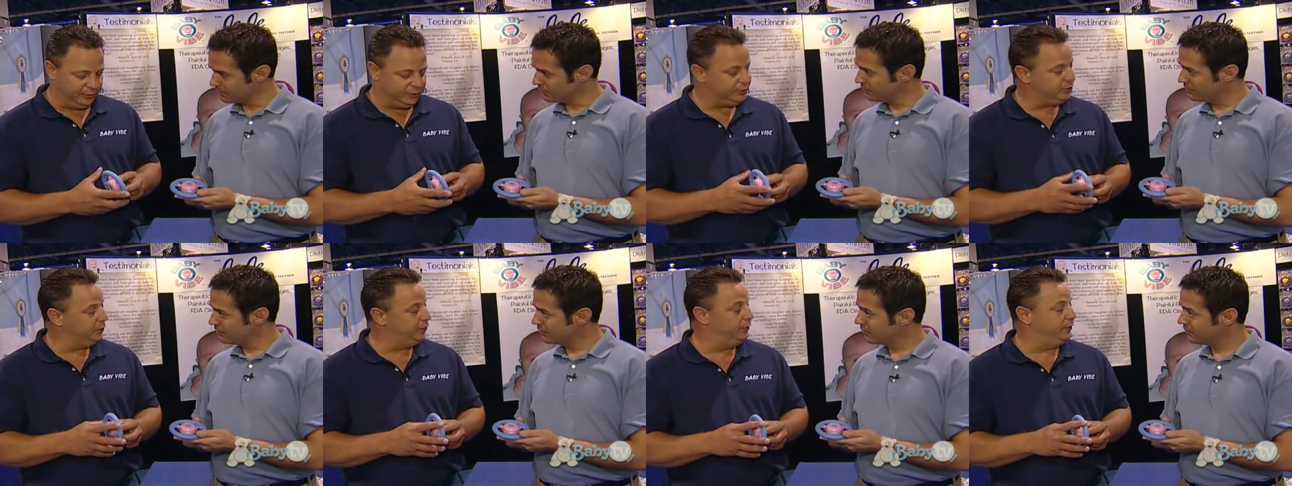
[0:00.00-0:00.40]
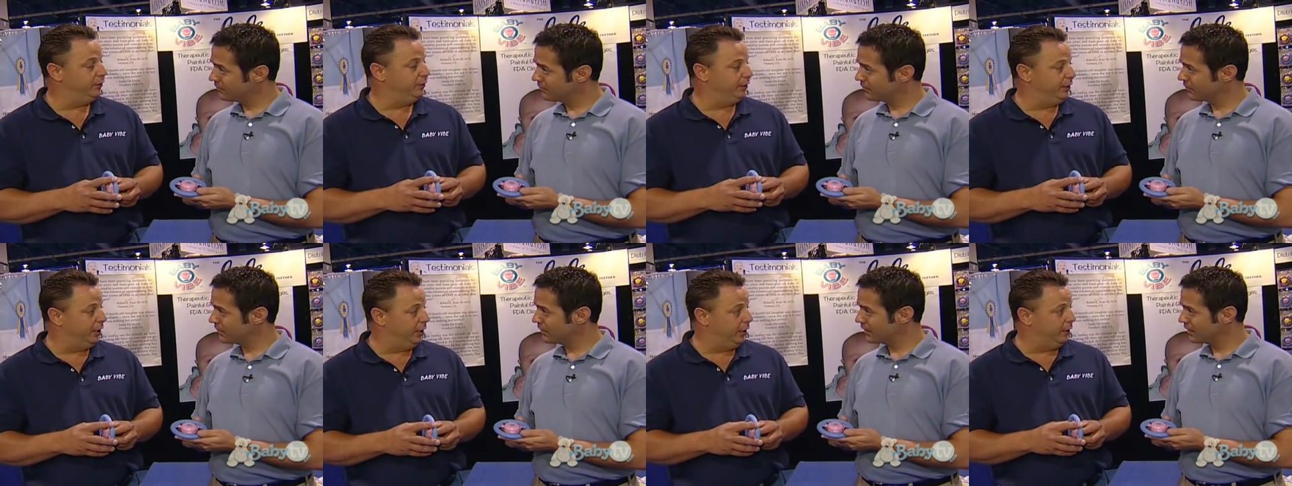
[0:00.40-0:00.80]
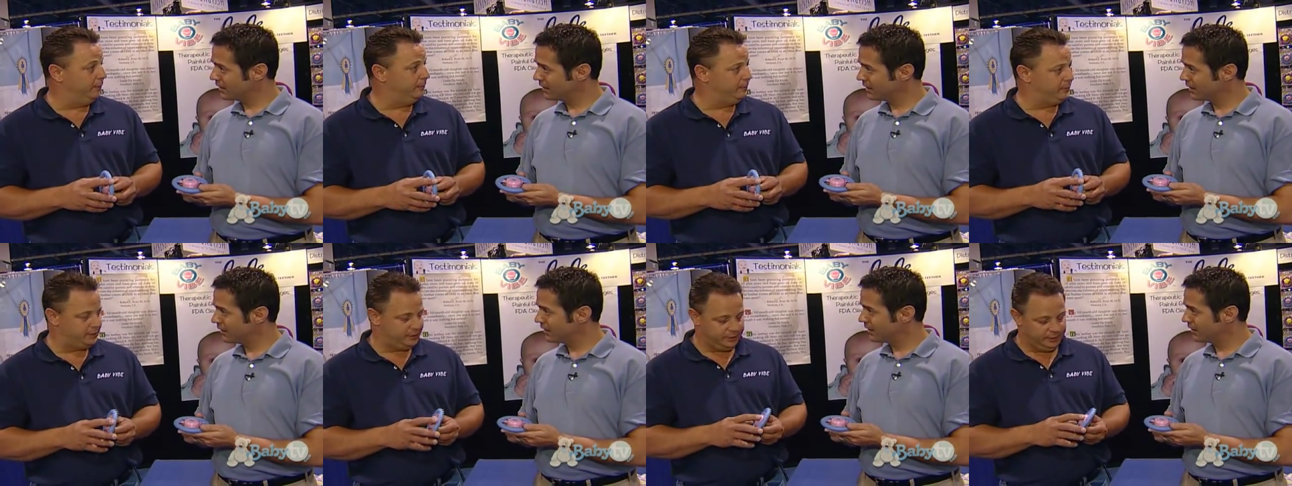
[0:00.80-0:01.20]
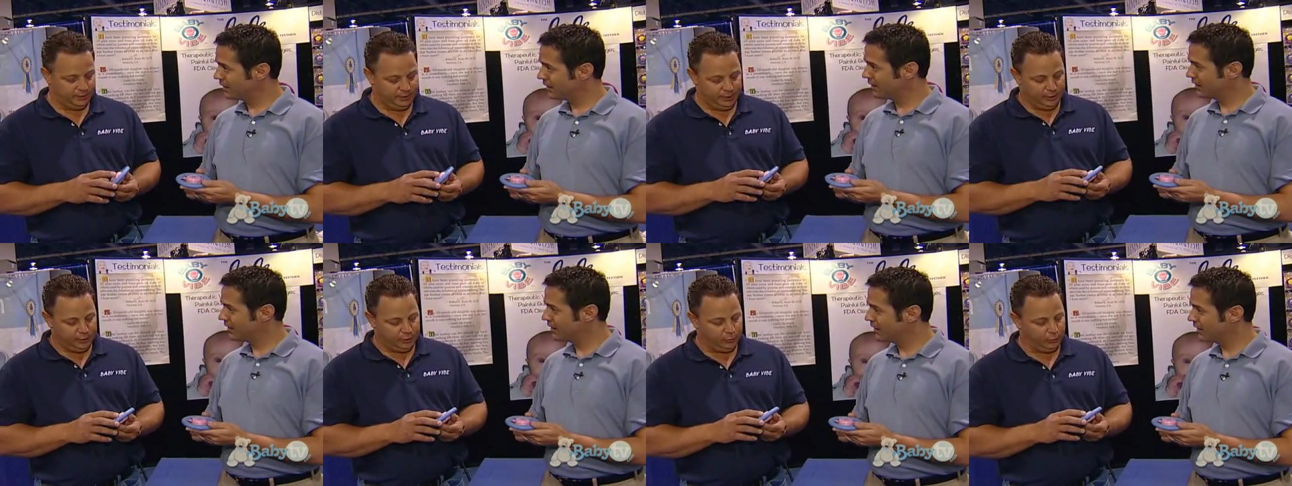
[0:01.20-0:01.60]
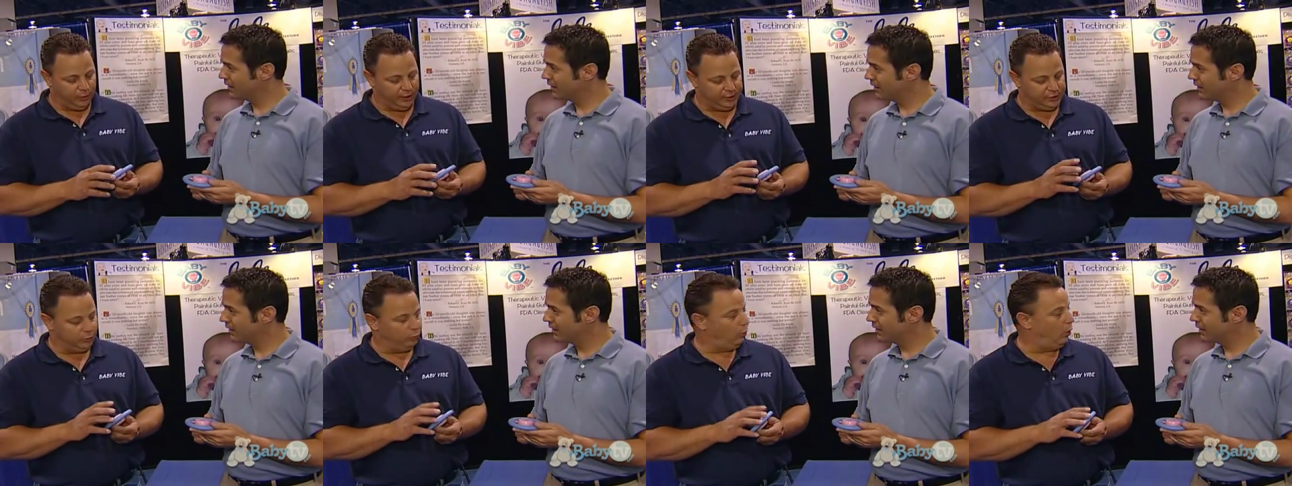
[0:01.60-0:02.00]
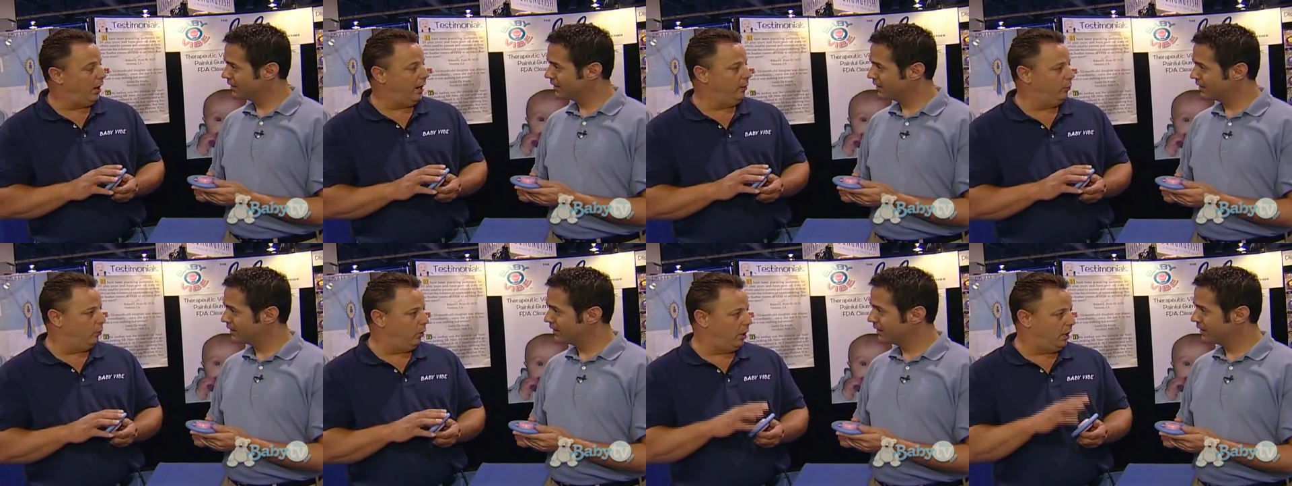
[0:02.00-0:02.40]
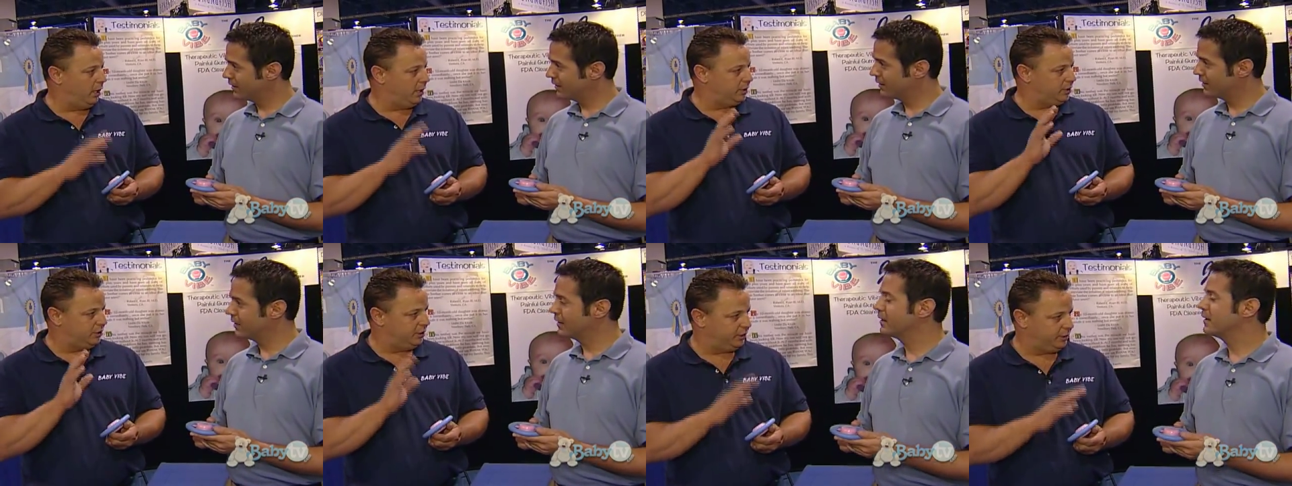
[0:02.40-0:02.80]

Speaker 1: to soothe their gums, creates a whitewash,